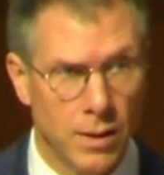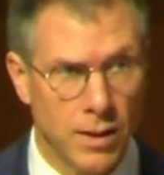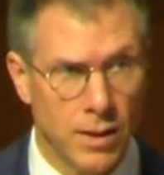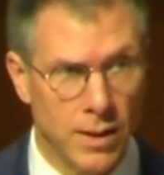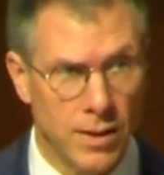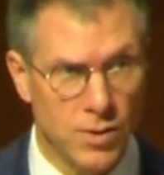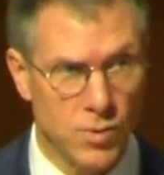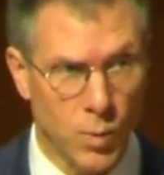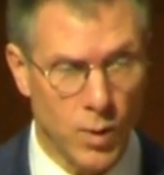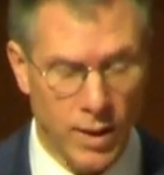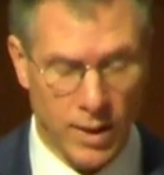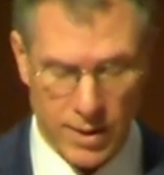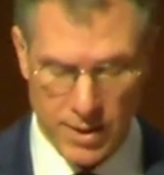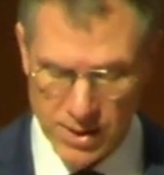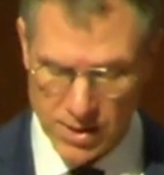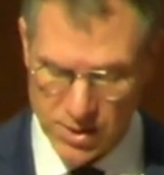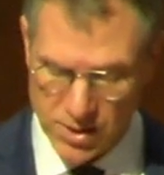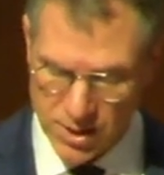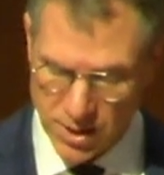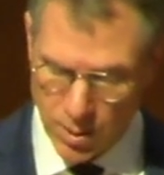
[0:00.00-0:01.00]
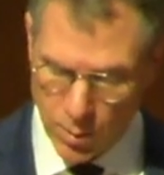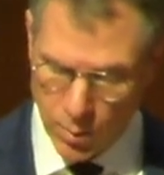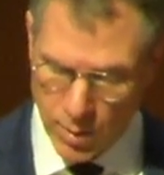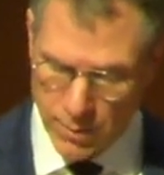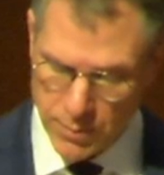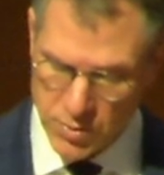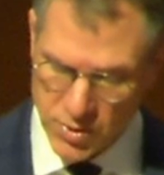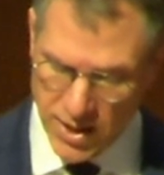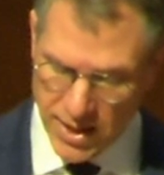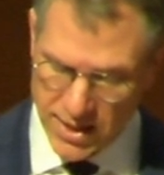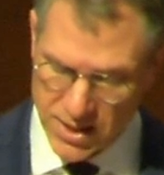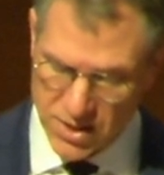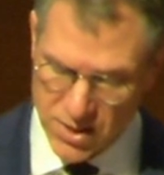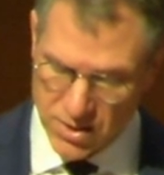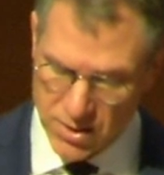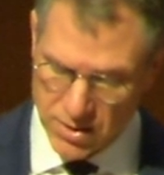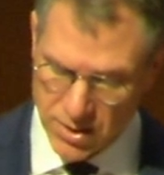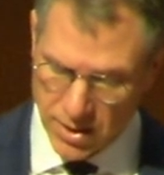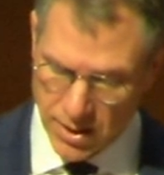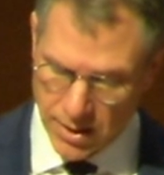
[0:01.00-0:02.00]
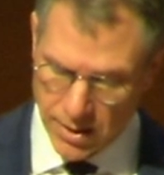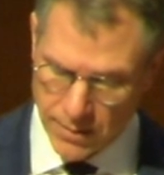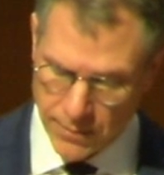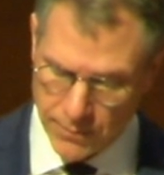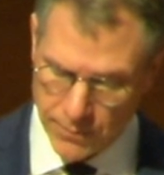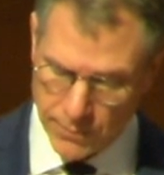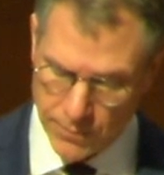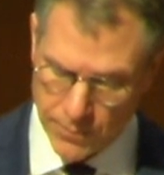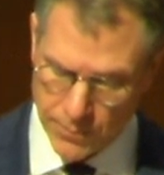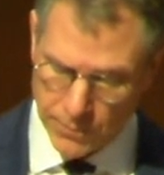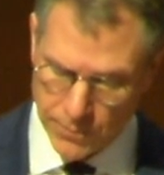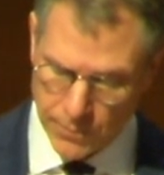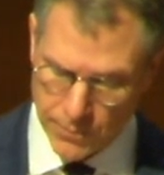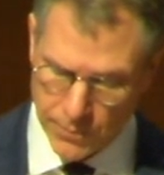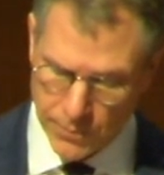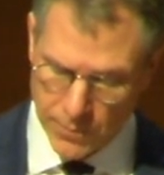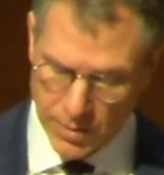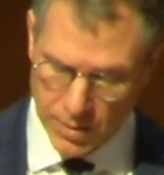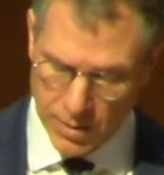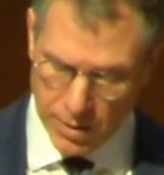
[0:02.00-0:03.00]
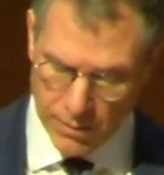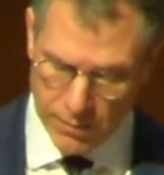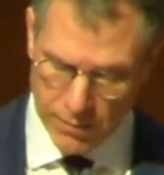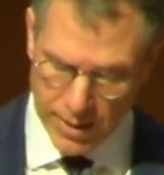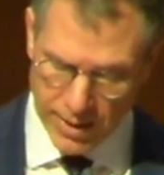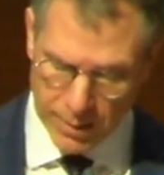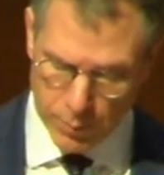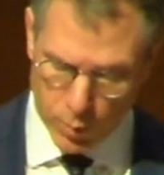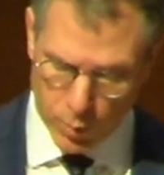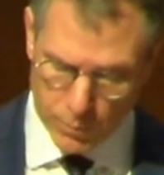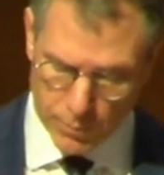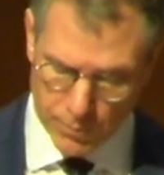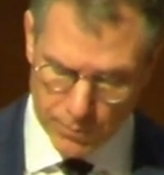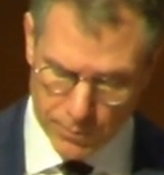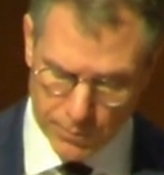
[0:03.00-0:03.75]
as well as websites available.